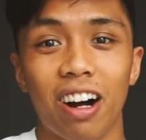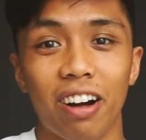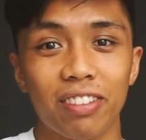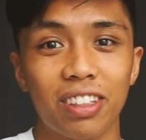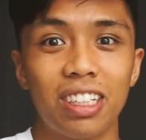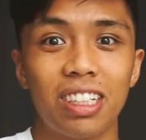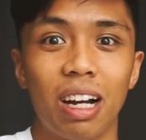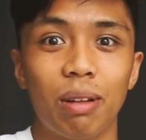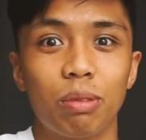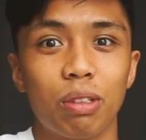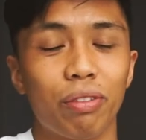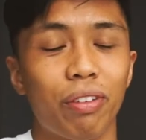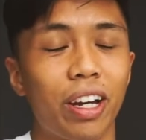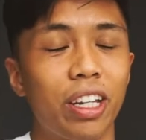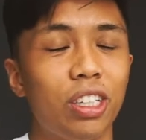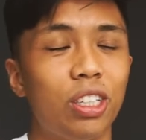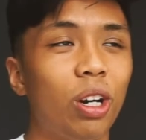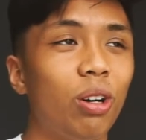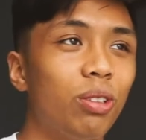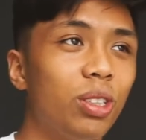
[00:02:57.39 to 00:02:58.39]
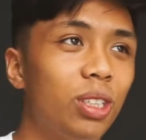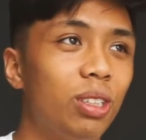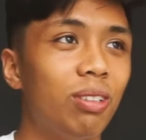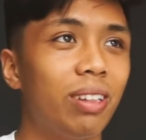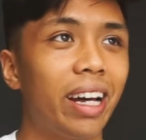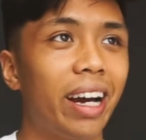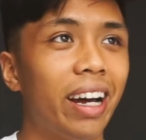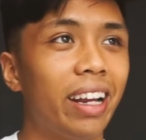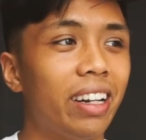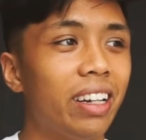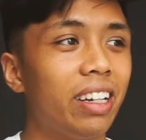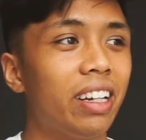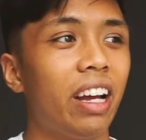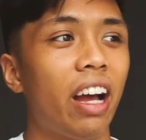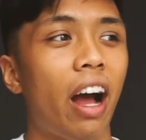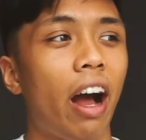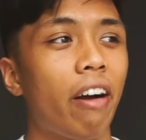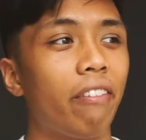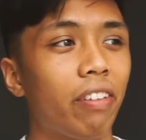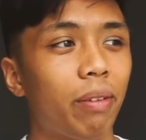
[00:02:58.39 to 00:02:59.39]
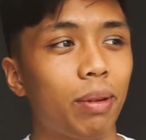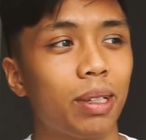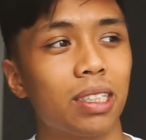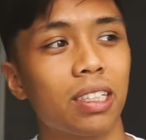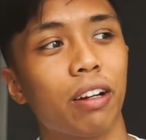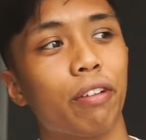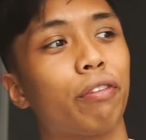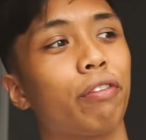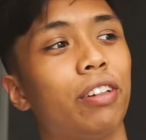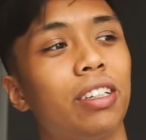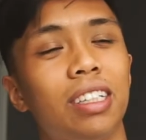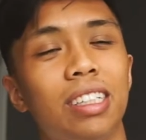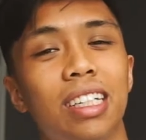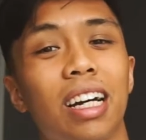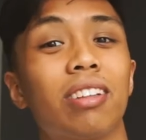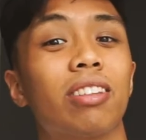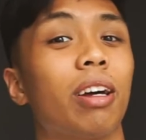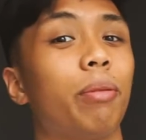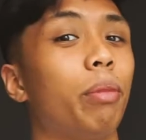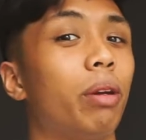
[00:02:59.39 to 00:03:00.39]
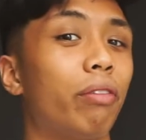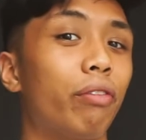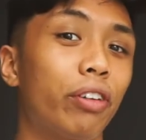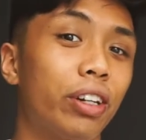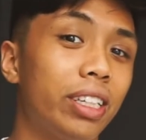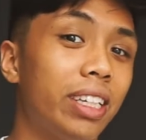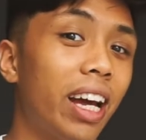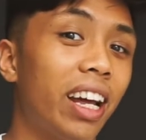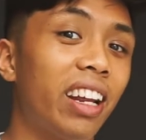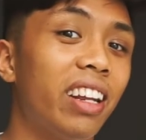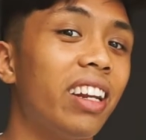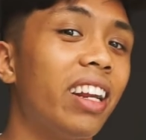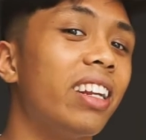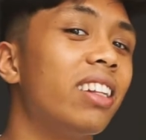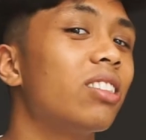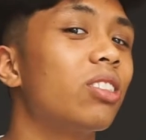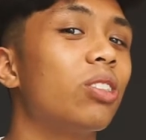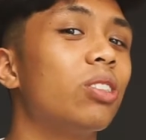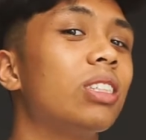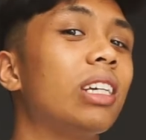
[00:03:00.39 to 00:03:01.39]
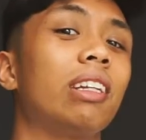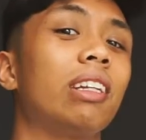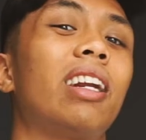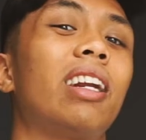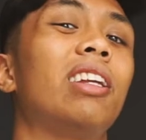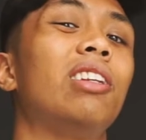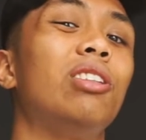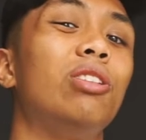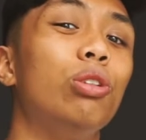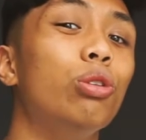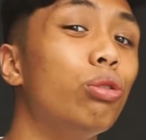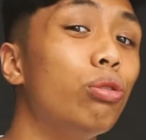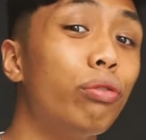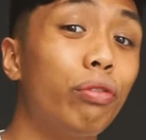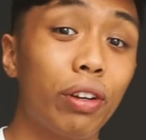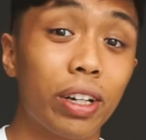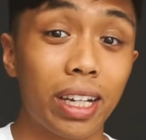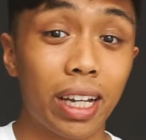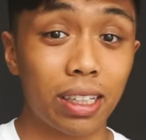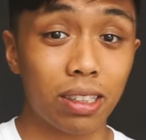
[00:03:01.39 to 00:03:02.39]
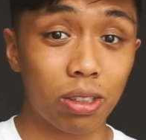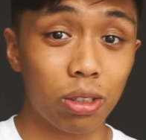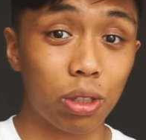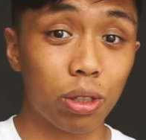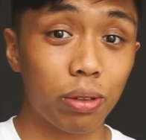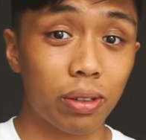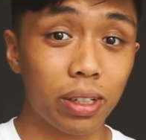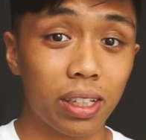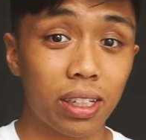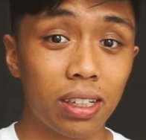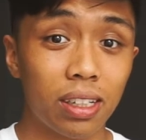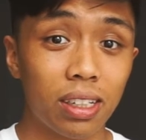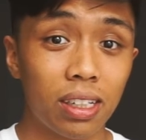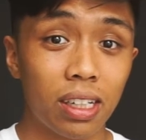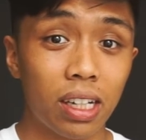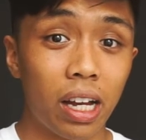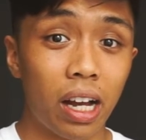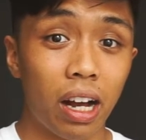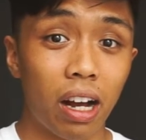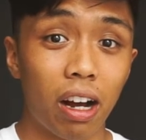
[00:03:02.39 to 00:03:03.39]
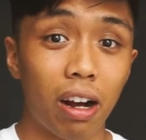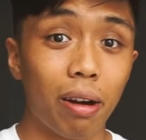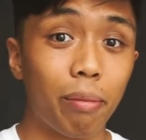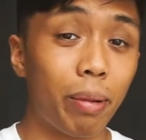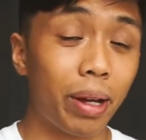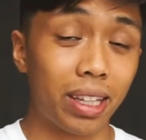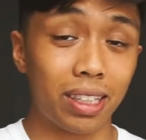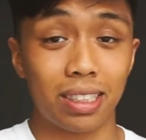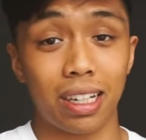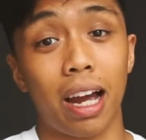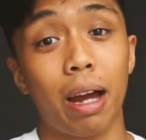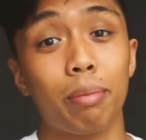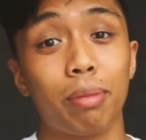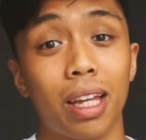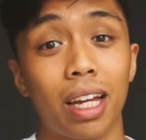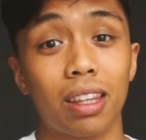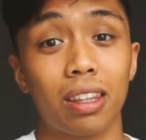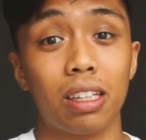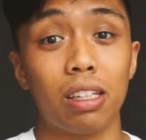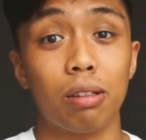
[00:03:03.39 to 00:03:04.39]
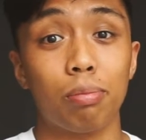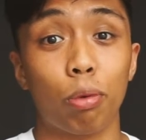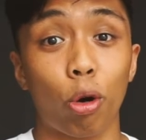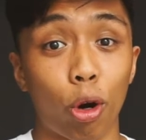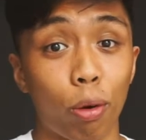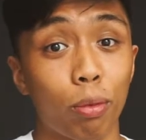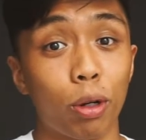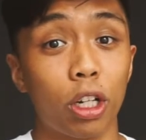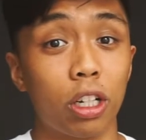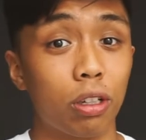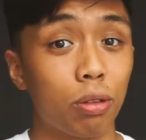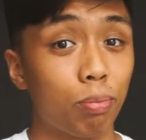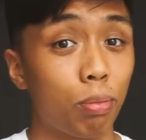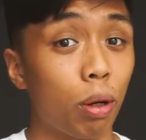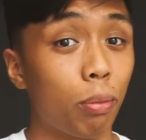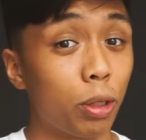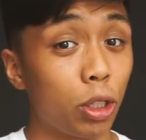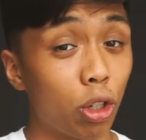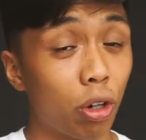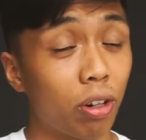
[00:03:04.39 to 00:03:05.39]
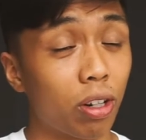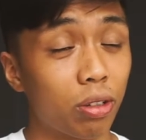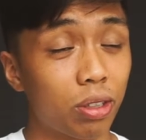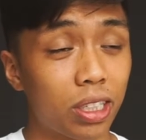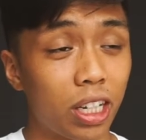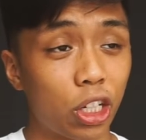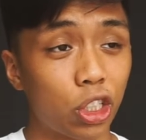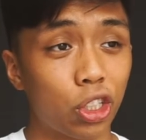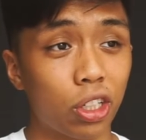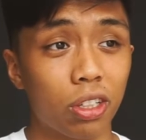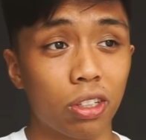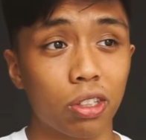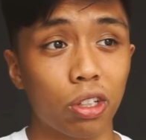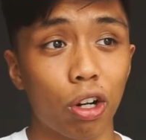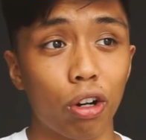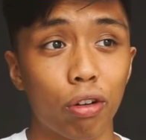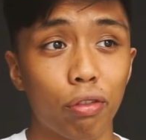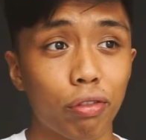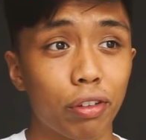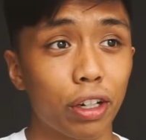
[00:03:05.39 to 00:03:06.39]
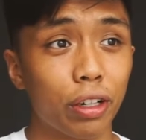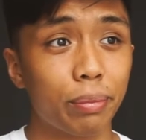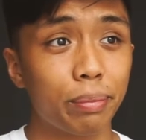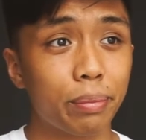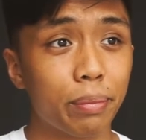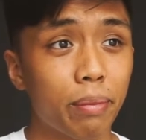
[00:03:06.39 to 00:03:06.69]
Oftentimes if I don't do that, I find myself freaking out that I'm going to forget it, and it turns I do forget to do it by the time that the Pomodoro session is over.